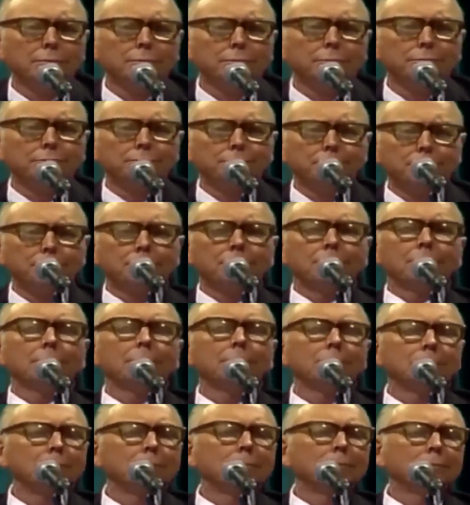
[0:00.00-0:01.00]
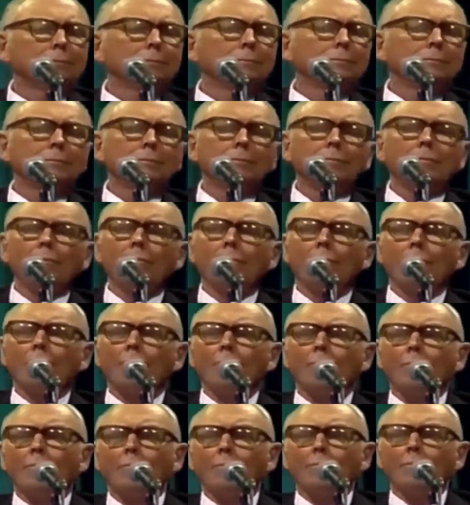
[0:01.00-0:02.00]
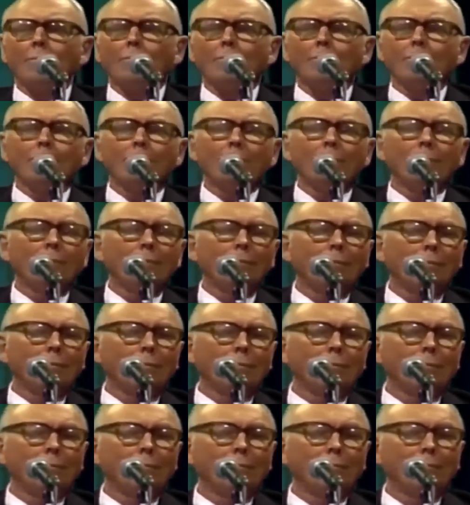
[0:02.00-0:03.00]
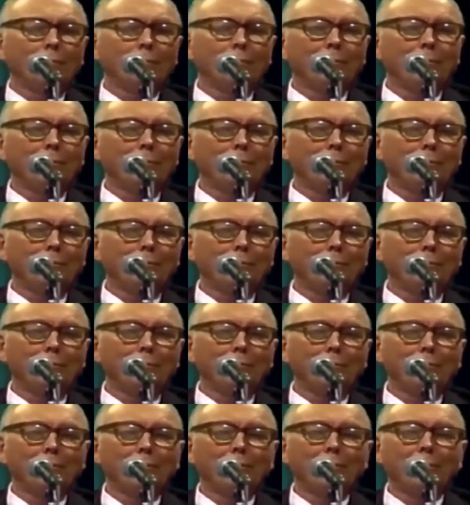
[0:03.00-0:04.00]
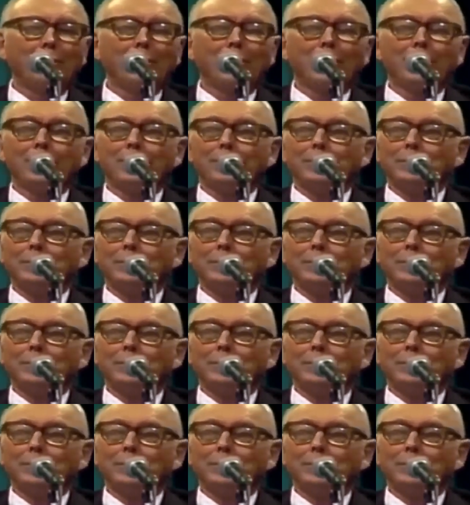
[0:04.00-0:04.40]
Nothing is said.